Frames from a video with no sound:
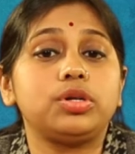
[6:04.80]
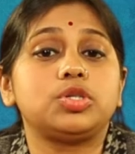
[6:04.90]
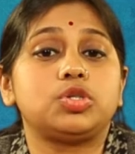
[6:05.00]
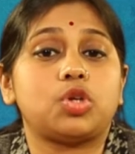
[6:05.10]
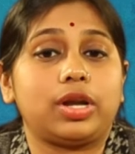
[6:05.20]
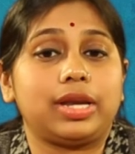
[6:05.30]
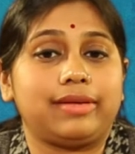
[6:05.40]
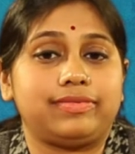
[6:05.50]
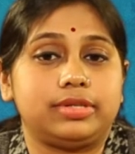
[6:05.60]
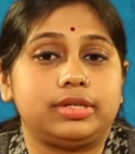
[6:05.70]
sought
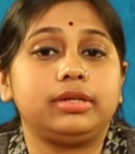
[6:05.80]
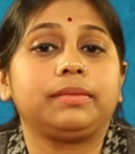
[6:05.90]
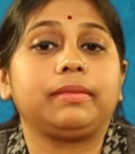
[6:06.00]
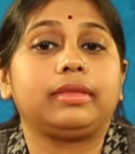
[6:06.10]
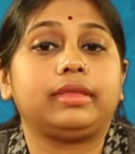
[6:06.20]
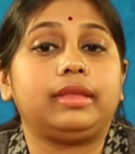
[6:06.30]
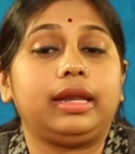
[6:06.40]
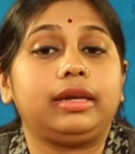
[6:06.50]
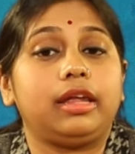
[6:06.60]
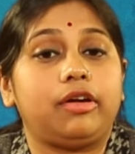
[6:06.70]
after
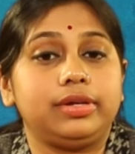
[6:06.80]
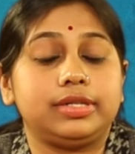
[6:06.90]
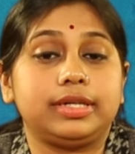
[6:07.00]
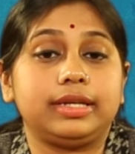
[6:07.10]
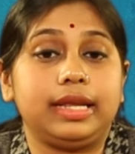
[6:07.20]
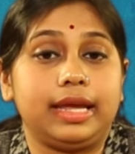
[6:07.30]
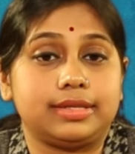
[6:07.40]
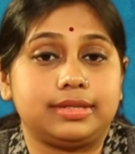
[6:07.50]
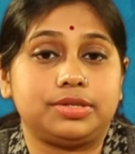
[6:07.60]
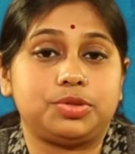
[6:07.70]
than theoretical
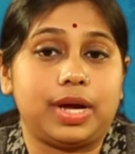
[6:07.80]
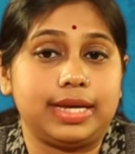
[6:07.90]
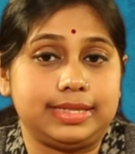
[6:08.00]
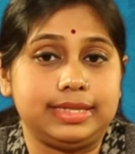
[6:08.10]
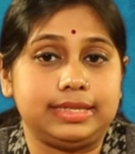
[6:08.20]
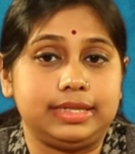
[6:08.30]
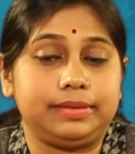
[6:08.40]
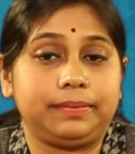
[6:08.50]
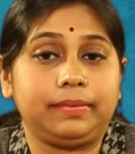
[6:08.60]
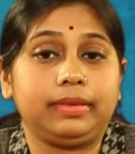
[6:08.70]
access to ICT.
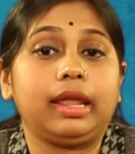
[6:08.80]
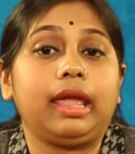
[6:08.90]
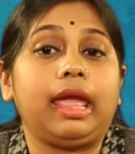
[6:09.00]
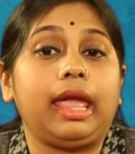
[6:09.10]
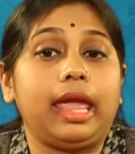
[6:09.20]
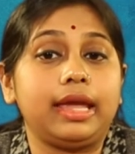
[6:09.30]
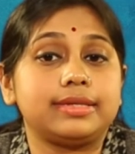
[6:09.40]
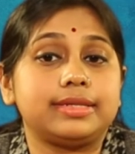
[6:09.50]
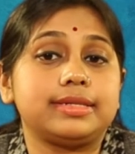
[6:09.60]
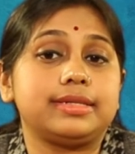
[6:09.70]

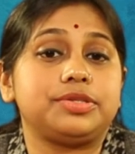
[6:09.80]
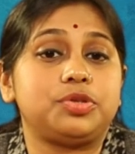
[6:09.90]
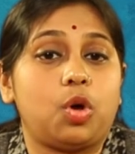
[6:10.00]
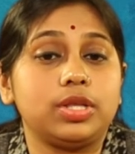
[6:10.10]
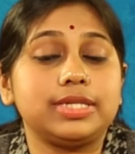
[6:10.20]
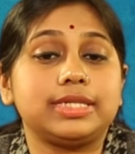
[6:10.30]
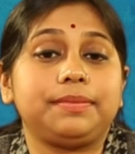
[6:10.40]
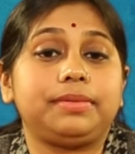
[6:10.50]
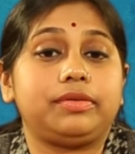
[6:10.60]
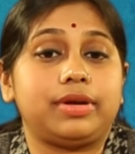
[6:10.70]
Access is not
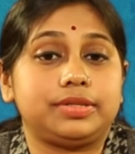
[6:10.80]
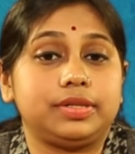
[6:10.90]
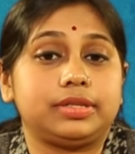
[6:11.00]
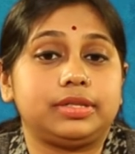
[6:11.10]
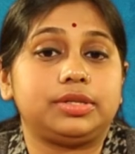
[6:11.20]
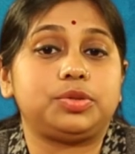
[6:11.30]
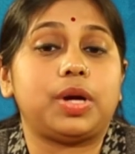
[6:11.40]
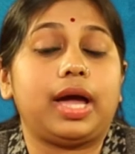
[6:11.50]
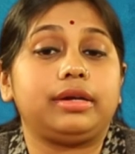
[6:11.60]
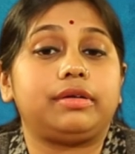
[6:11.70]
simply restricted to
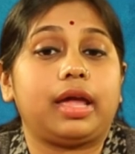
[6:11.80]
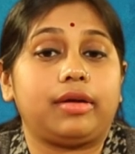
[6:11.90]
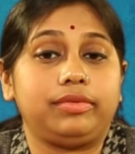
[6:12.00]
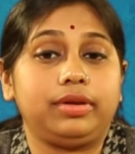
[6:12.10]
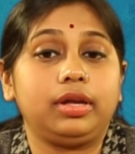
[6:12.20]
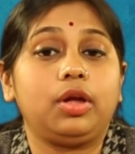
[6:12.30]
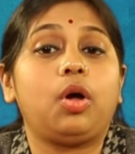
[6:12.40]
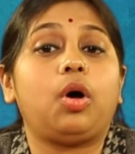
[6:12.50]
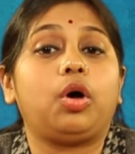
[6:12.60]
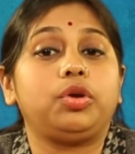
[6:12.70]
either having
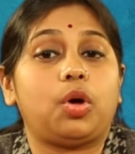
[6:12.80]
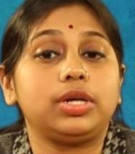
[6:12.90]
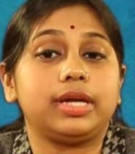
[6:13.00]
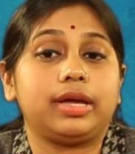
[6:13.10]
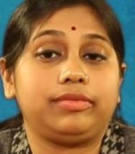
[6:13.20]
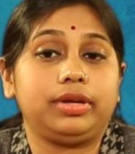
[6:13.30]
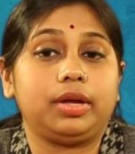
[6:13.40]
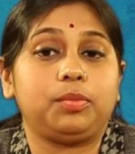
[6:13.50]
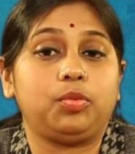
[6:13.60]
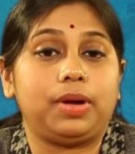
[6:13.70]
or not having
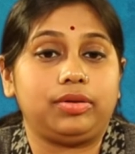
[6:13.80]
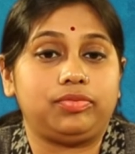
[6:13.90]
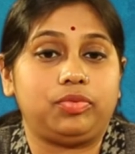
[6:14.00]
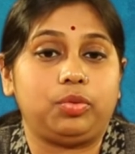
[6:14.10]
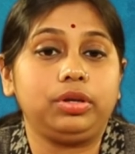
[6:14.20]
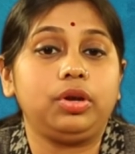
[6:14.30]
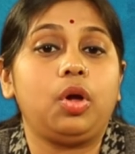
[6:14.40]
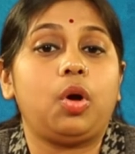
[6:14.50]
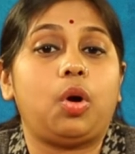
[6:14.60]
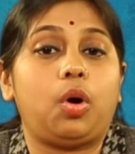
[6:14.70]
a mobile phone
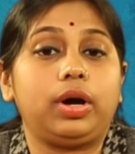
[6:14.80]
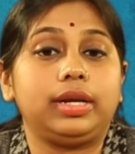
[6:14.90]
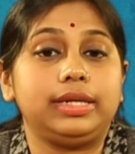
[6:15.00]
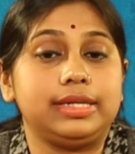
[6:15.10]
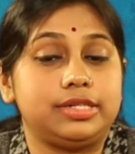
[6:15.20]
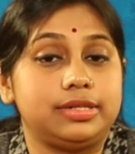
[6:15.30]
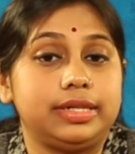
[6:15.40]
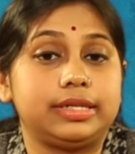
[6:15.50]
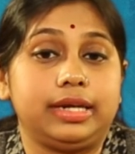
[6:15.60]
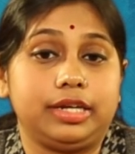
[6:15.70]
or an
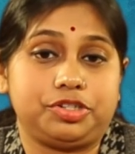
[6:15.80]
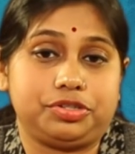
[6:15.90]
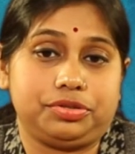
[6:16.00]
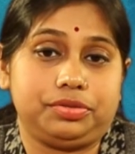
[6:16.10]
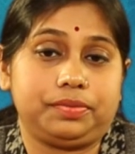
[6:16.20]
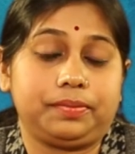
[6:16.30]
internet connection.